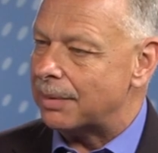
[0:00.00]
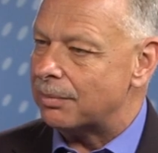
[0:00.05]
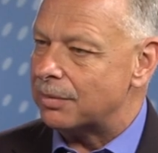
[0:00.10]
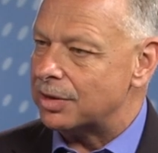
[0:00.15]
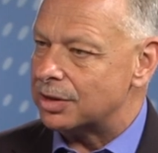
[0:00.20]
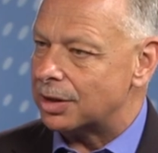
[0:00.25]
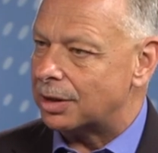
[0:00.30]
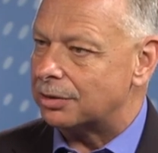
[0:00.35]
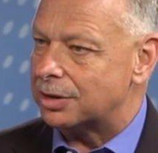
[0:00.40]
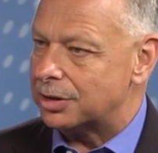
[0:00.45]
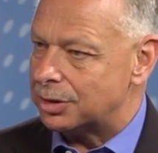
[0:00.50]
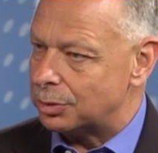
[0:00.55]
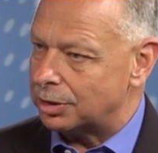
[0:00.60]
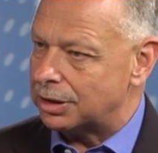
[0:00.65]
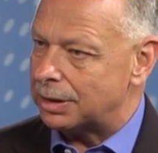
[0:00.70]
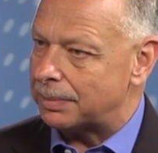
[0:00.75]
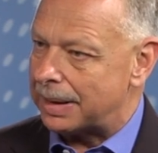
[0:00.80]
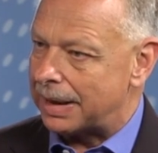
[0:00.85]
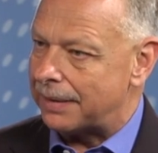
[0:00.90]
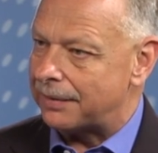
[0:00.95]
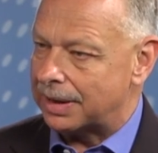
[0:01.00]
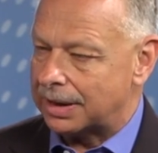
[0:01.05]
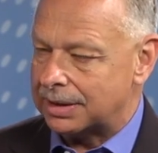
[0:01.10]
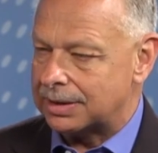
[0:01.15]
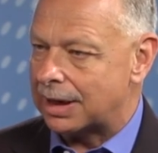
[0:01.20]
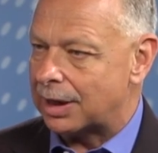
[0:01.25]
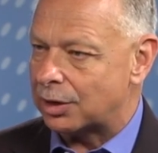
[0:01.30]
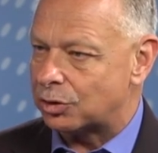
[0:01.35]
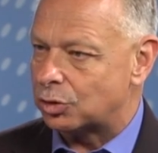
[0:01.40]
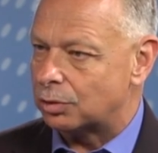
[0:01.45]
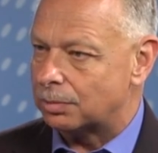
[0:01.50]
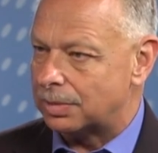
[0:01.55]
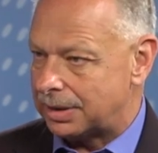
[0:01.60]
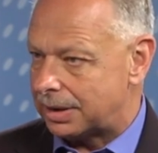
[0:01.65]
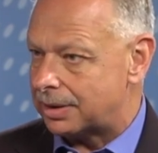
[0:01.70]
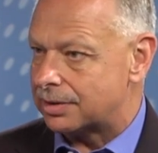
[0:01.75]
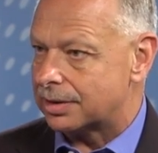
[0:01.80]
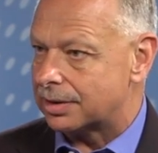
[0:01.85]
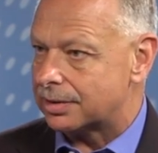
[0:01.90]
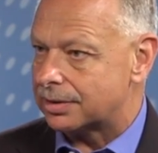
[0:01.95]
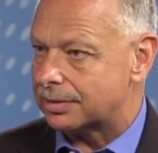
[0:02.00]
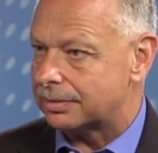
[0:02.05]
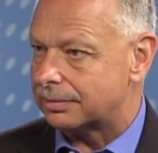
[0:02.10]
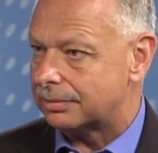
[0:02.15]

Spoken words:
end result is you end up having a natural meniscus.